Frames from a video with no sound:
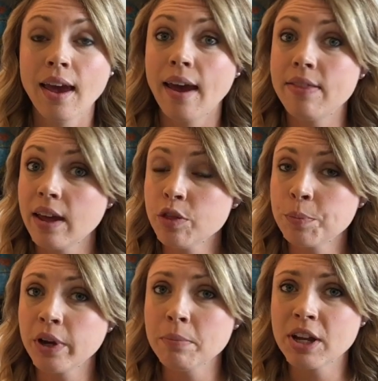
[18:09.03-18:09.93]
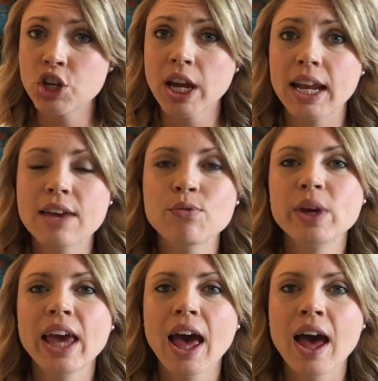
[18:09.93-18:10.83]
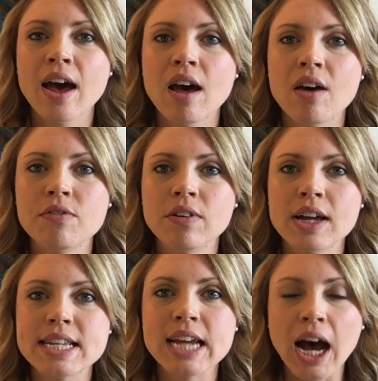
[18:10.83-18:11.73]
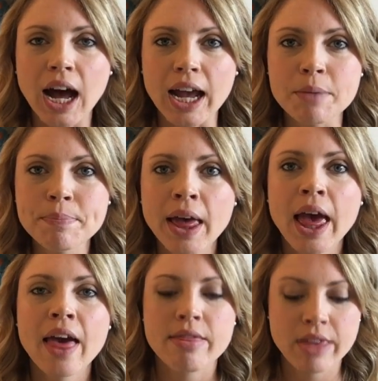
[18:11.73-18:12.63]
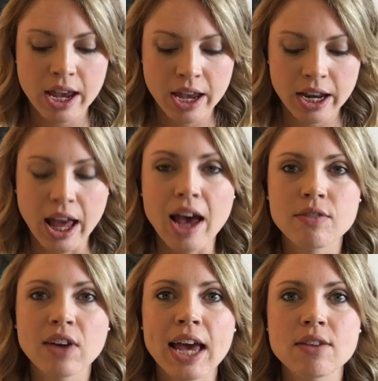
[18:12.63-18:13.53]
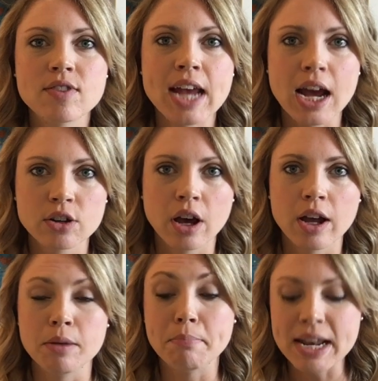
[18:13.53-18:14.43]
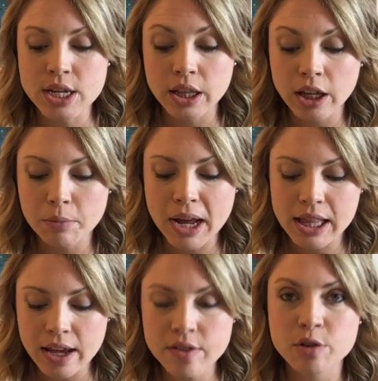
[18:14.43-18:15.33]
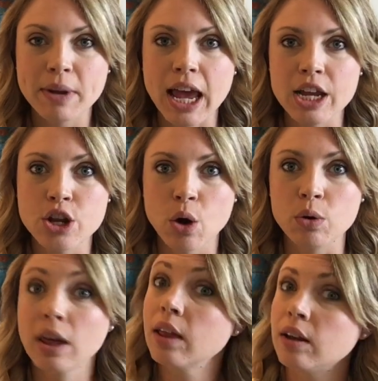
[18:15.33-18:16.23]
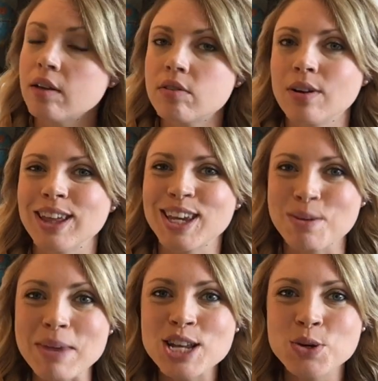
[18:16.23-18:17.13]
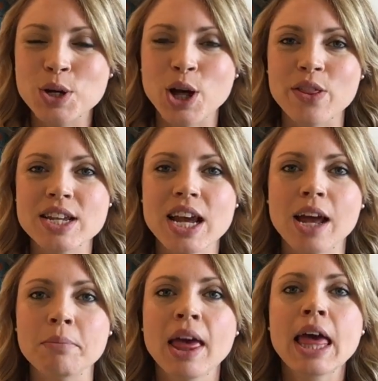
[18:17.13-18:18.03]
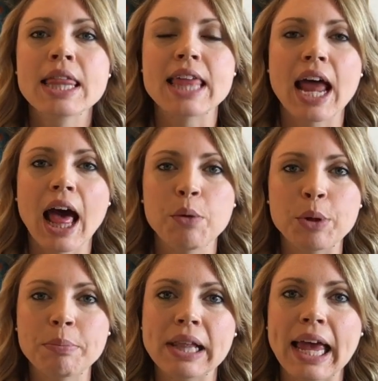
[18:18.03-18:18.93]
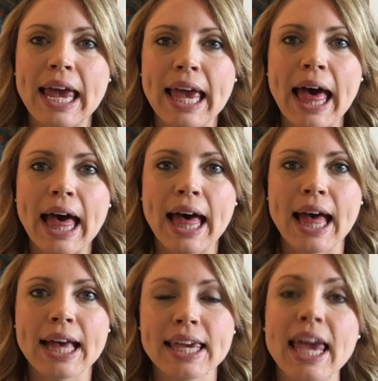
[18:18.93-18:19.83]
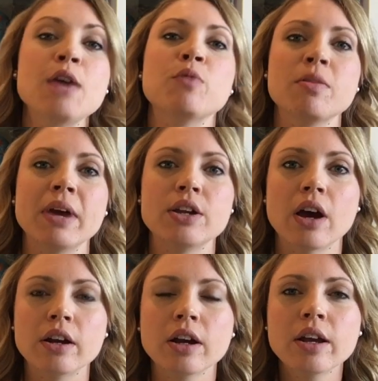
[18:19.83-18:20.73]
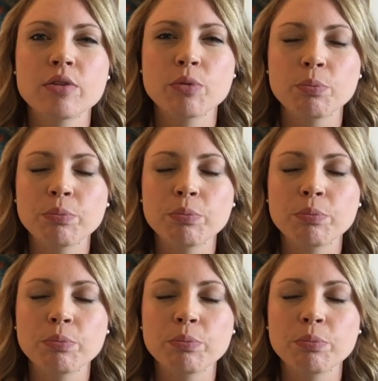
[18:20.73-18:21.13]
And that's pretty much it. If we have time, then I've kind of tacked on mentally on my list, but I don't necessarily commit to it all the time, that I will play a game with my daughter, because